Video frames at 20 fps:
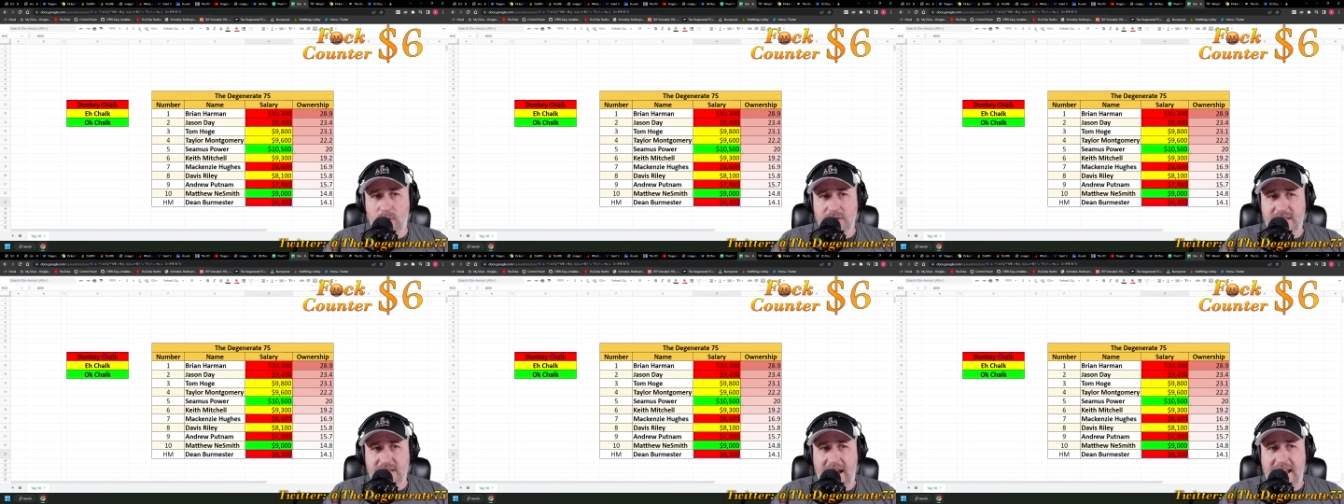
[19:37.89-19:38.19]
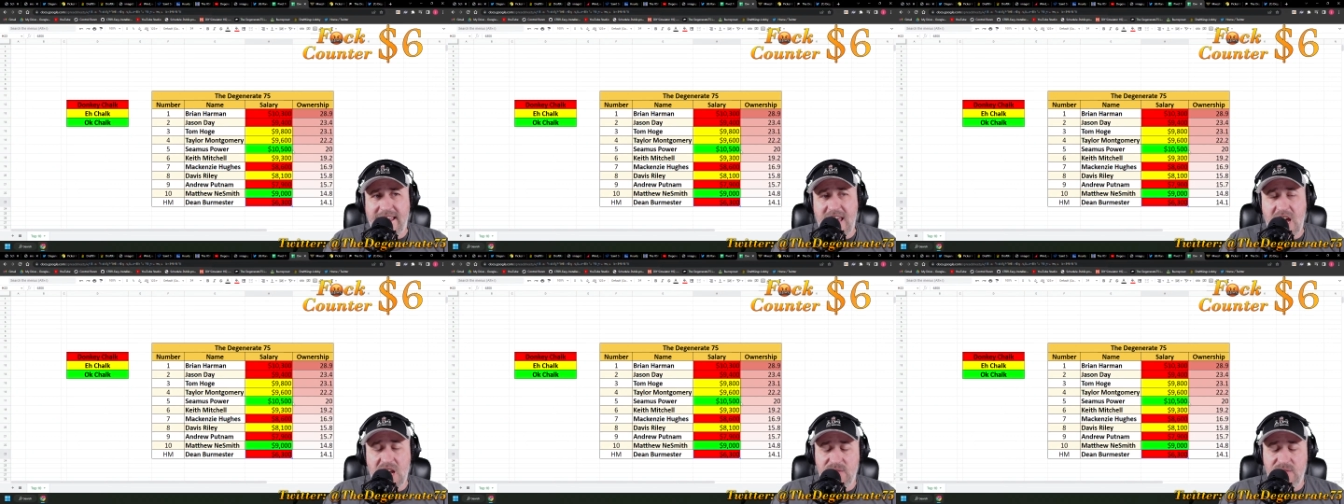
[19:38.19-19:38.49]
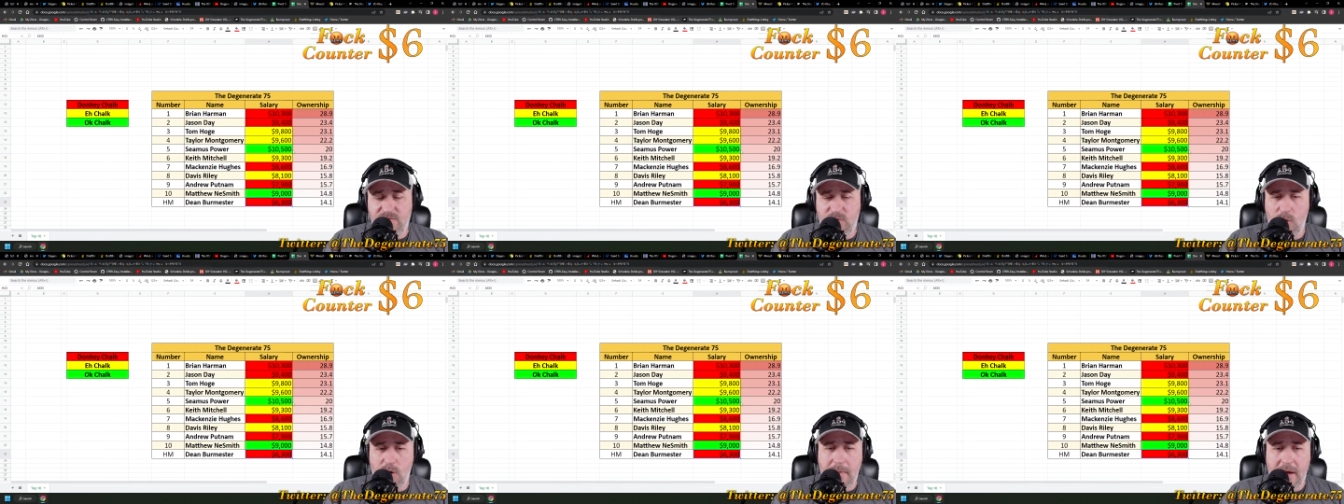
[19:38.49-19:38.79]
which I
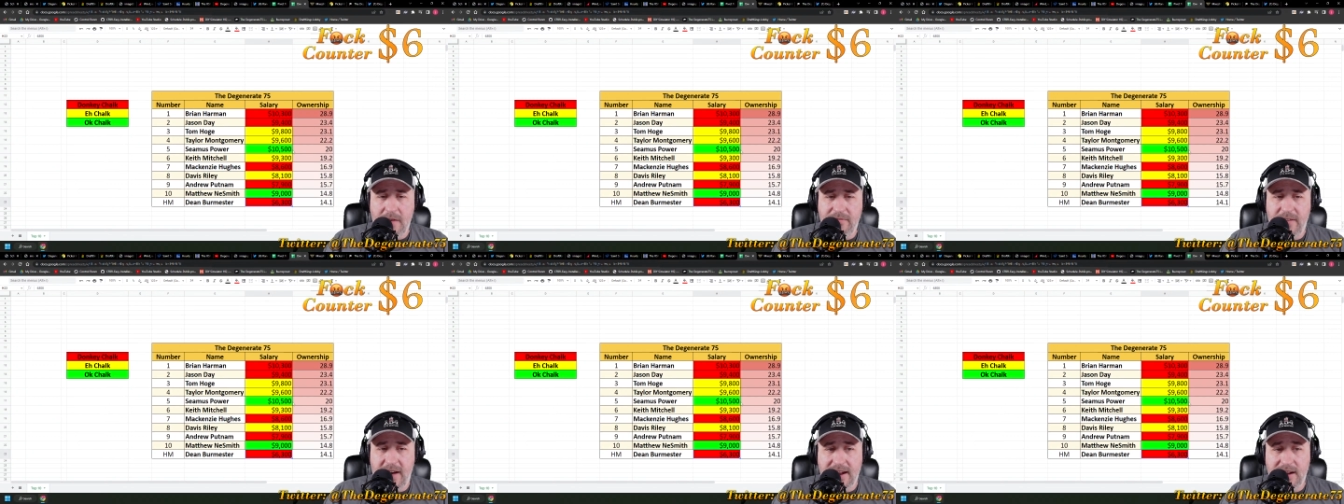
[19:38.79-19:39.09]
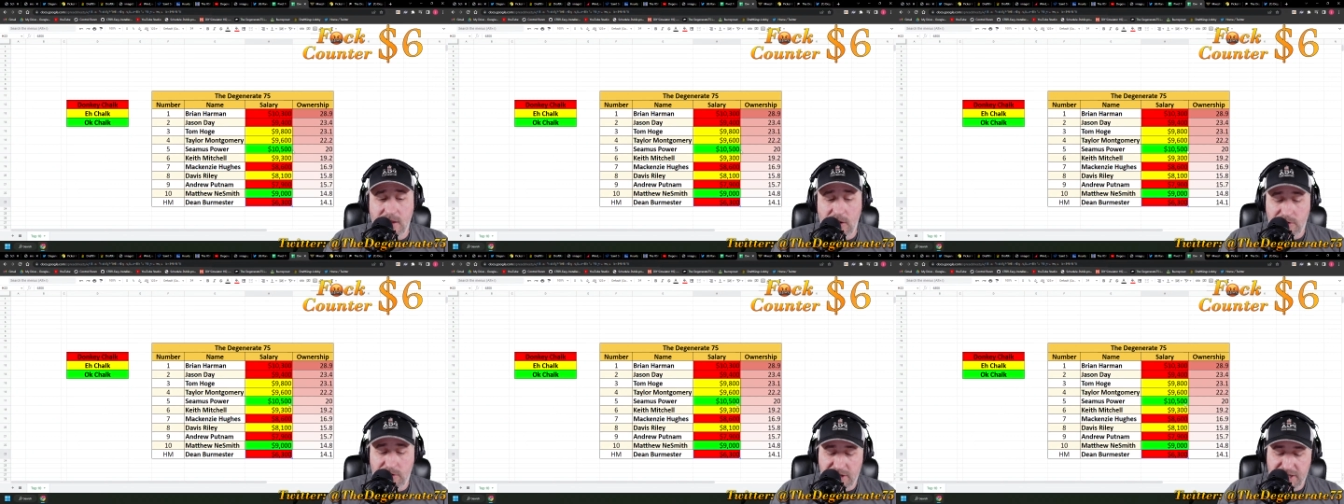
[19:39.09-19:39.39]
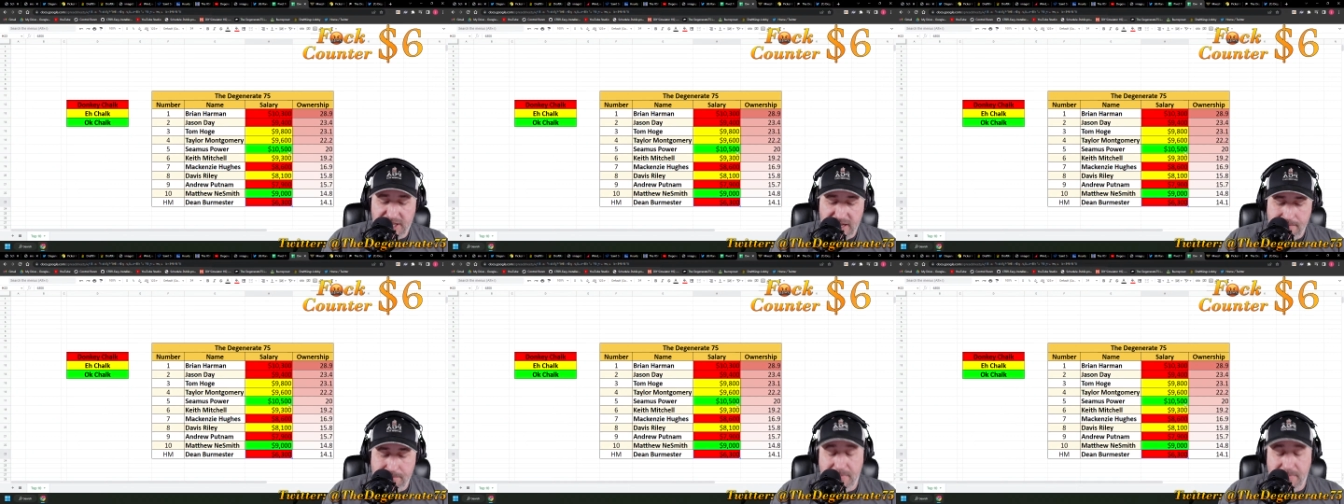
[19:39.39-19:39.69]
accounted for in my final ownership.